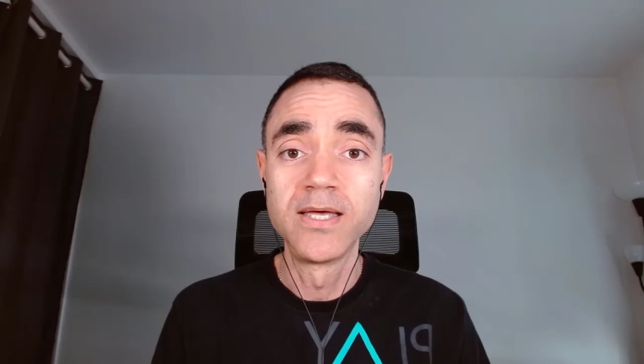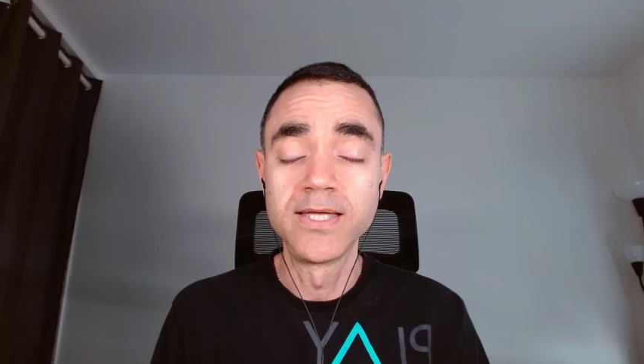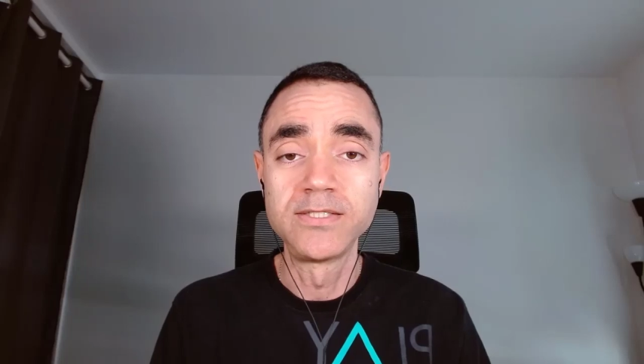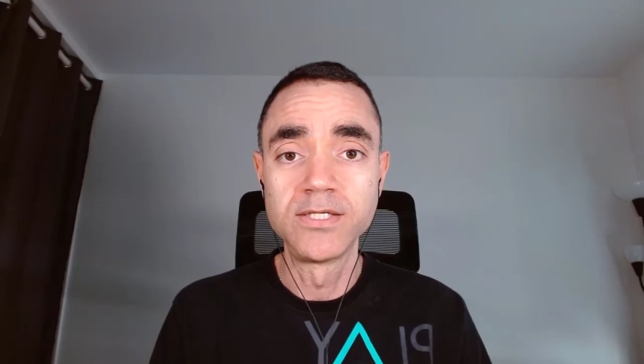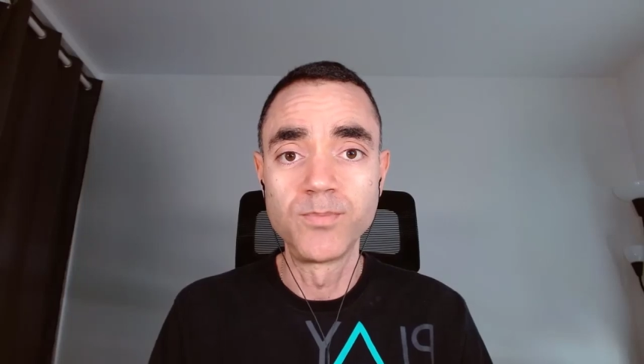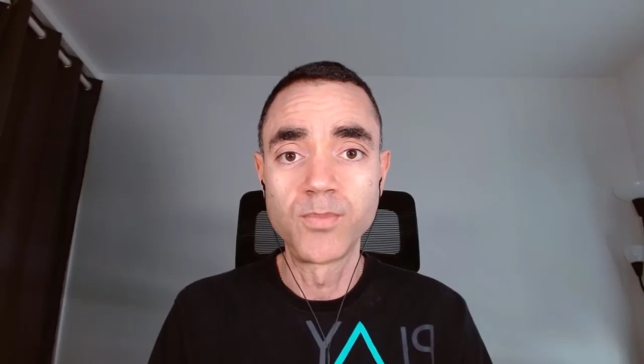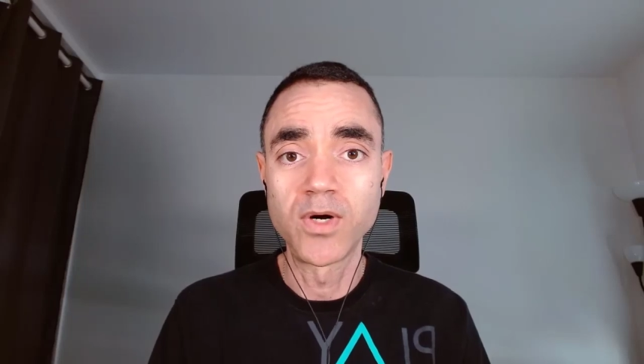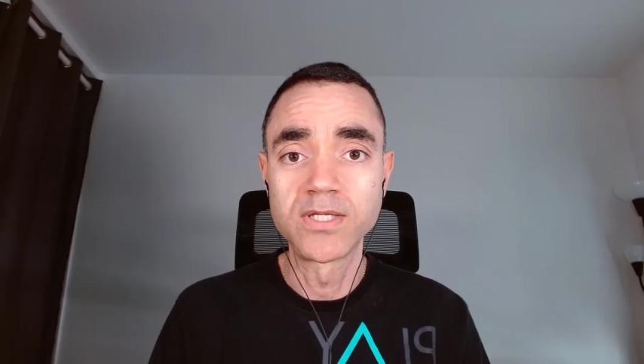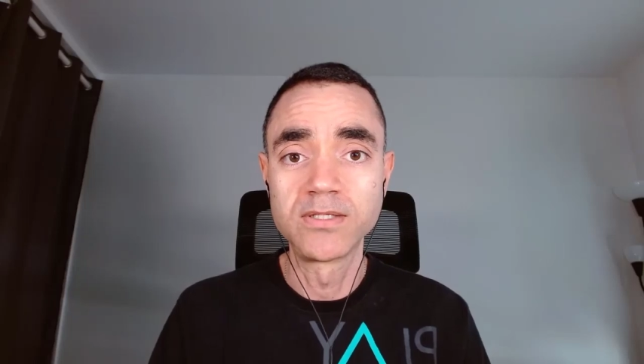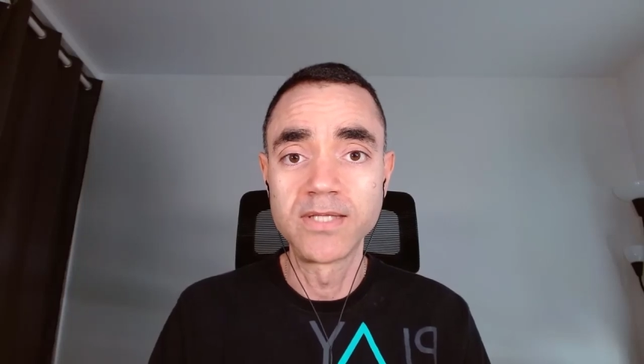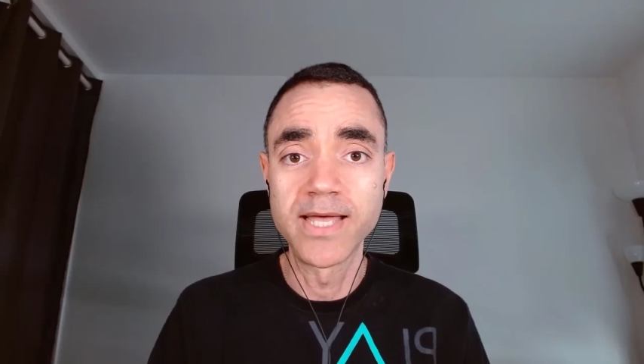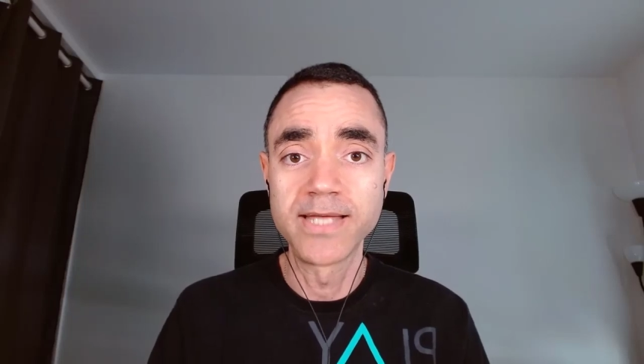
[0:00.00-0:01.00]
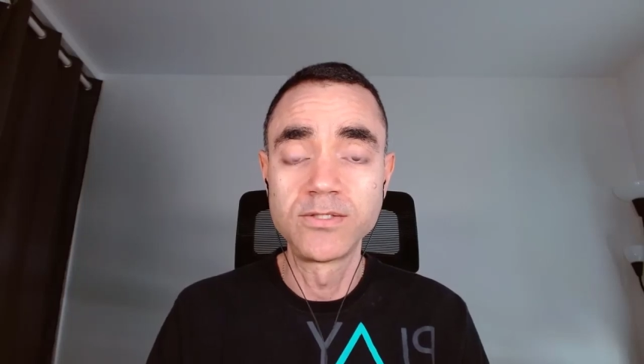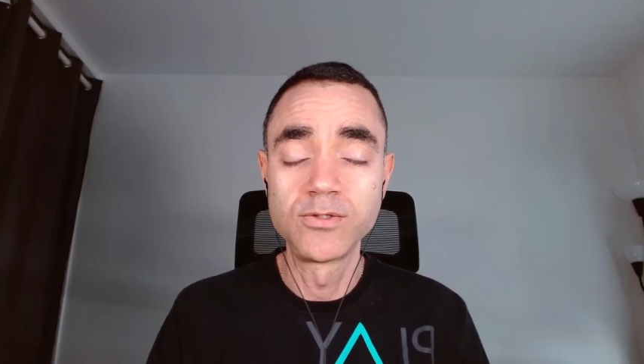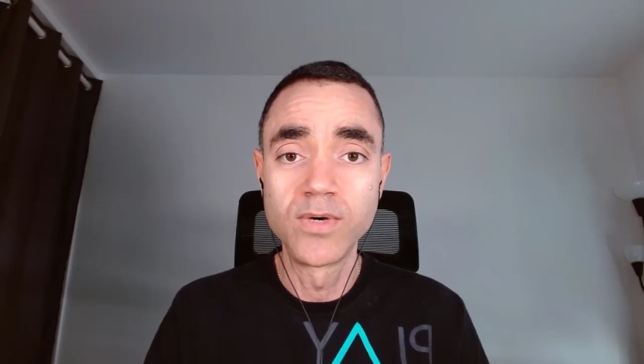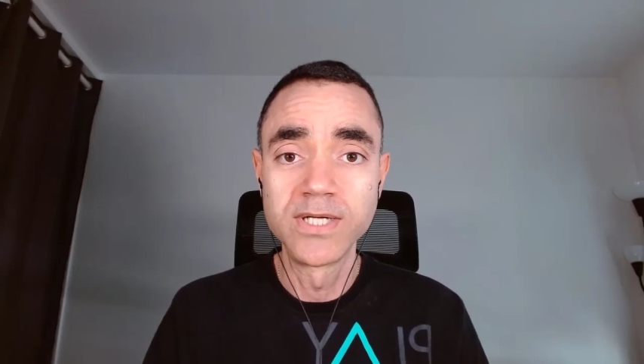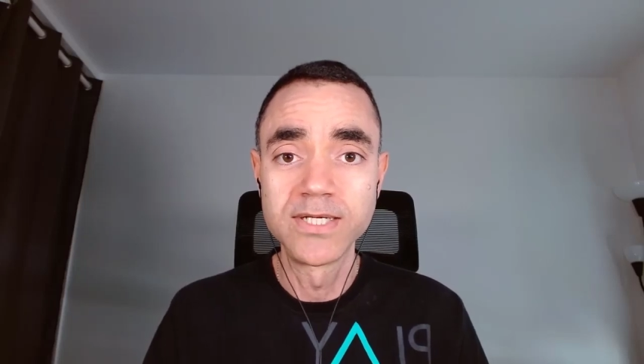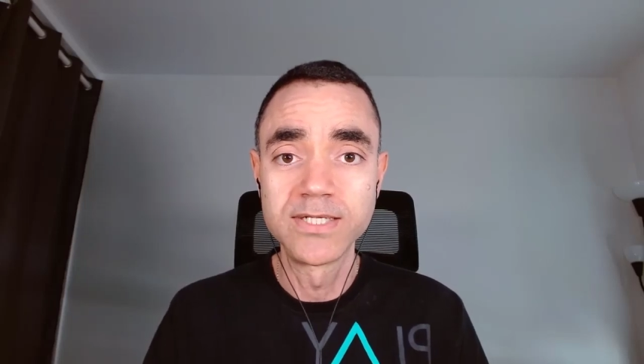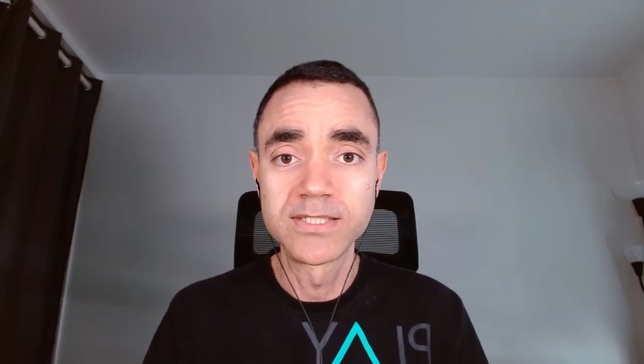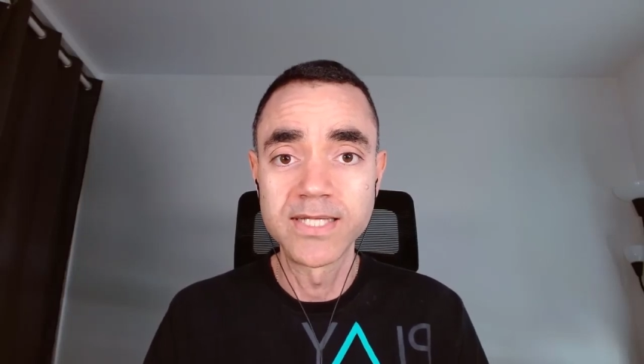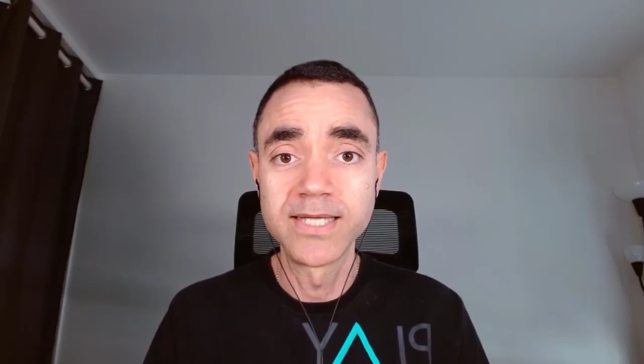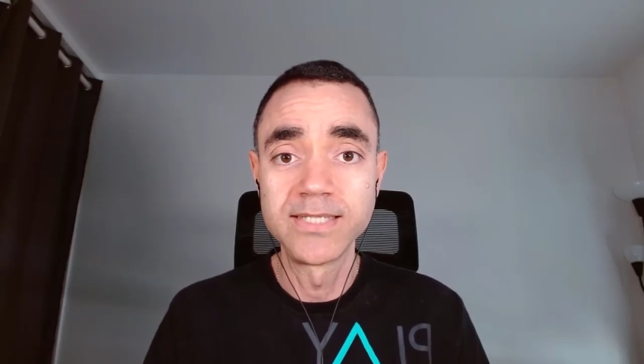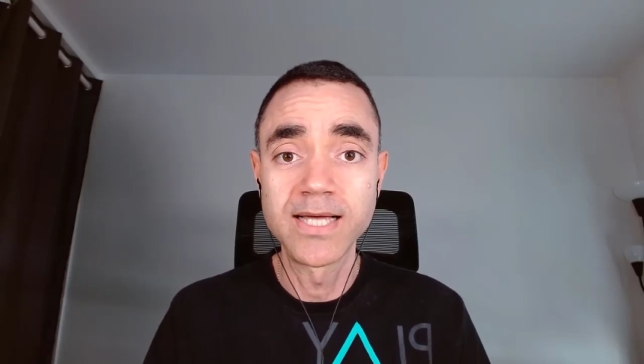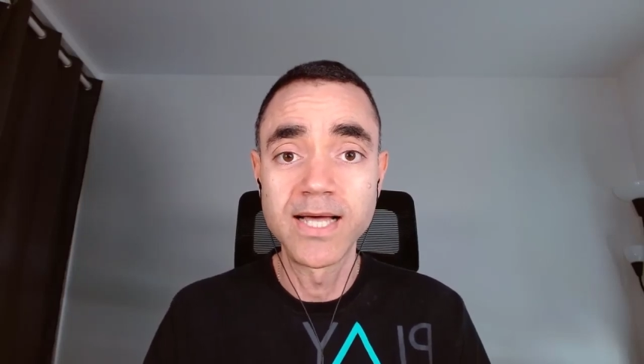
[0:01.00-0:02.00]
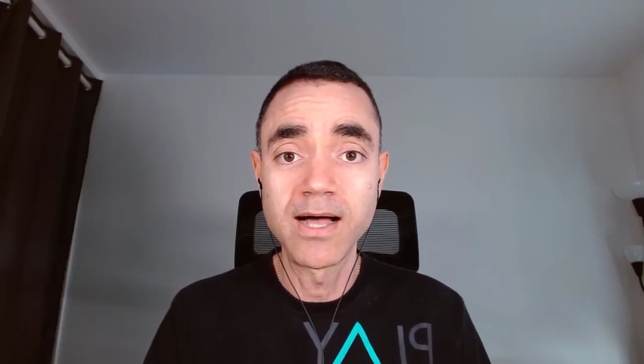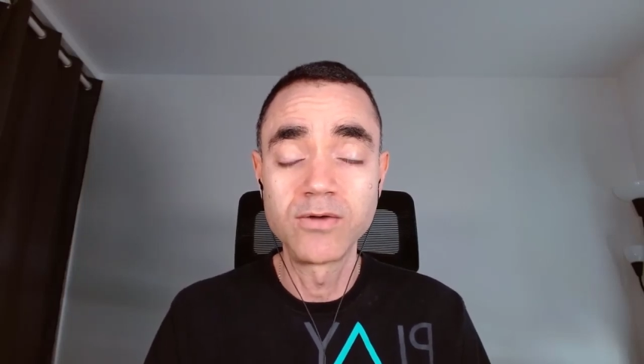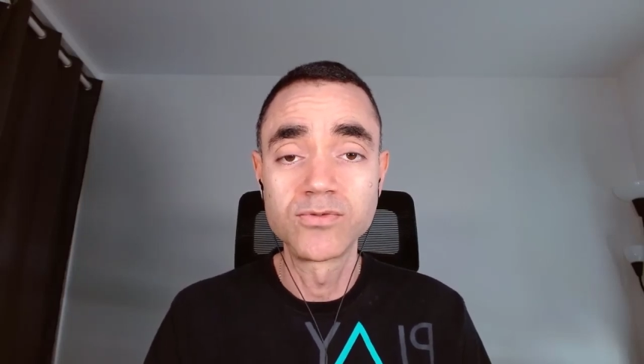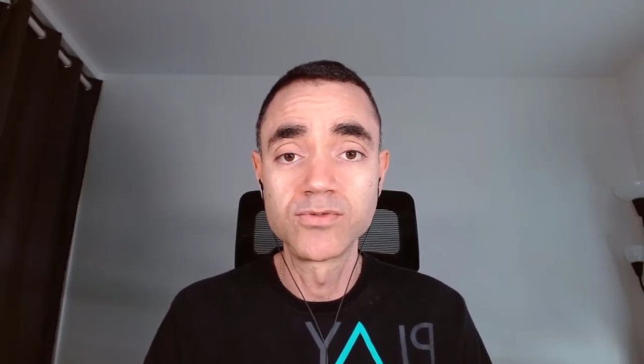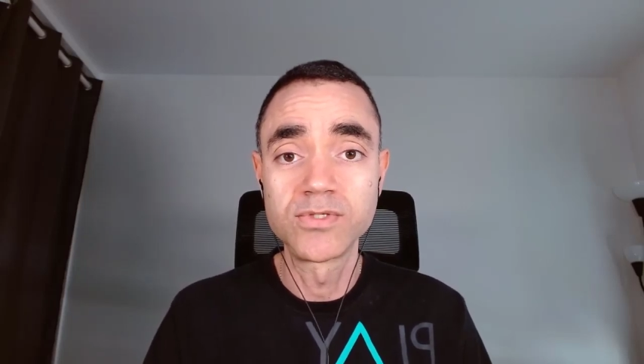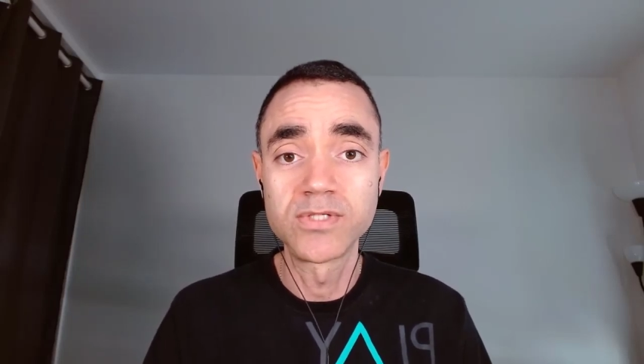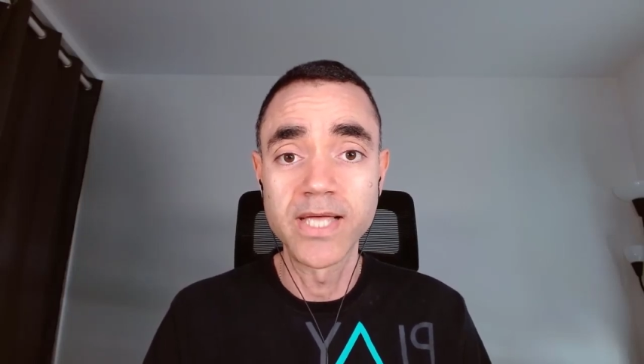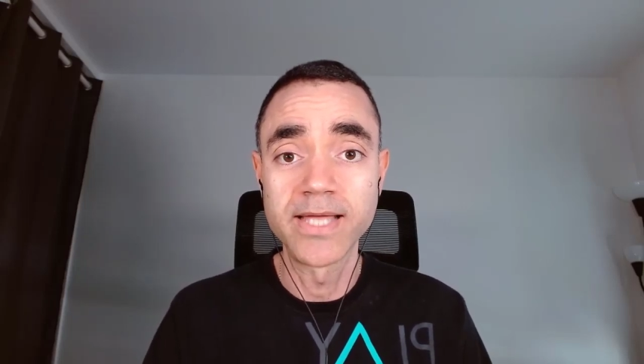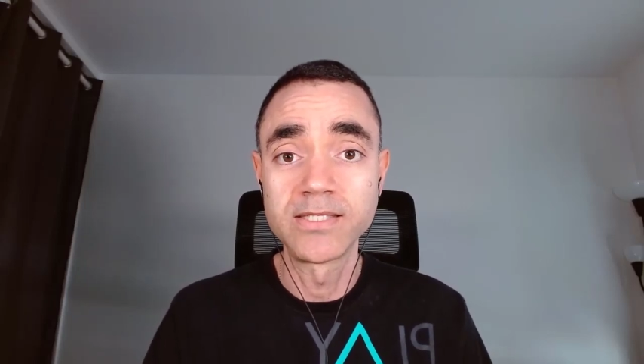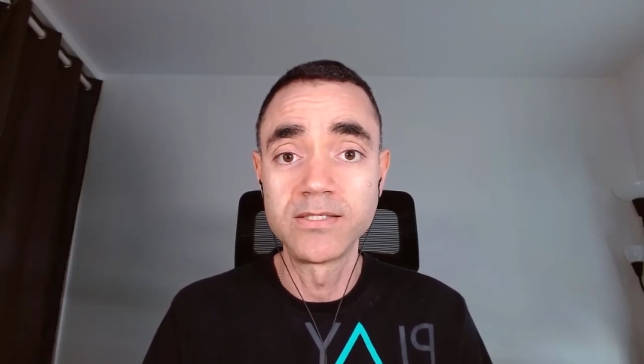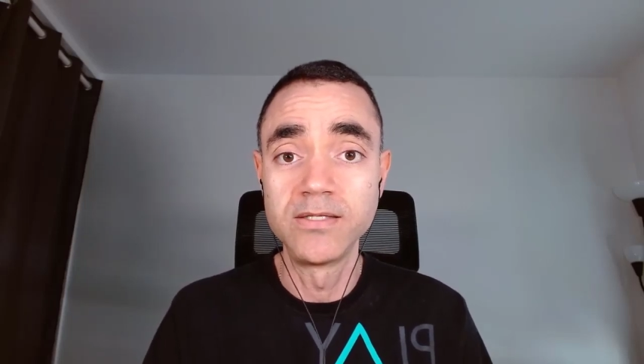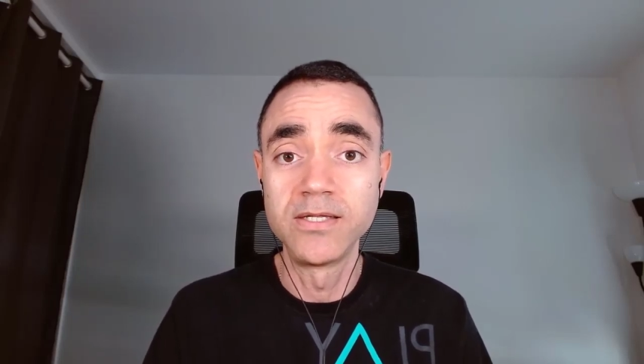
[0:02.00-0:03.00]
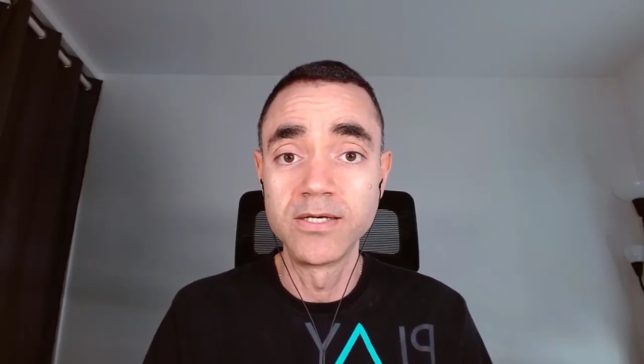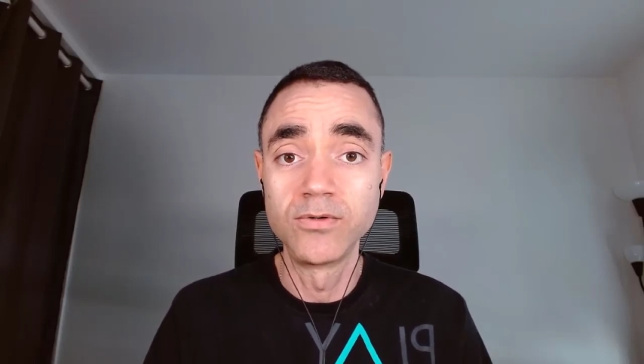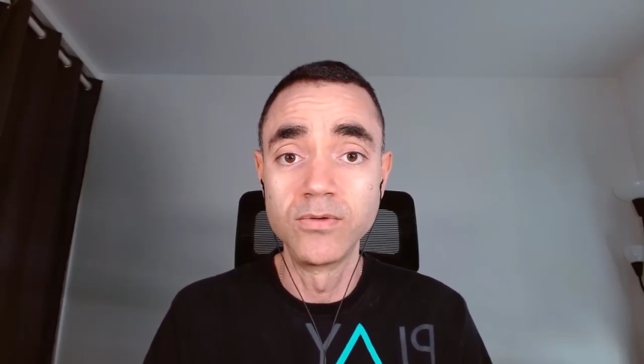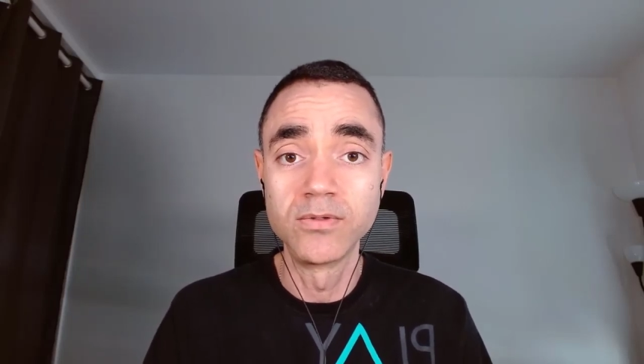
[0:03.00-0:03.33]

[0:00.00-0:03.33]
it's important that you understand how to set the,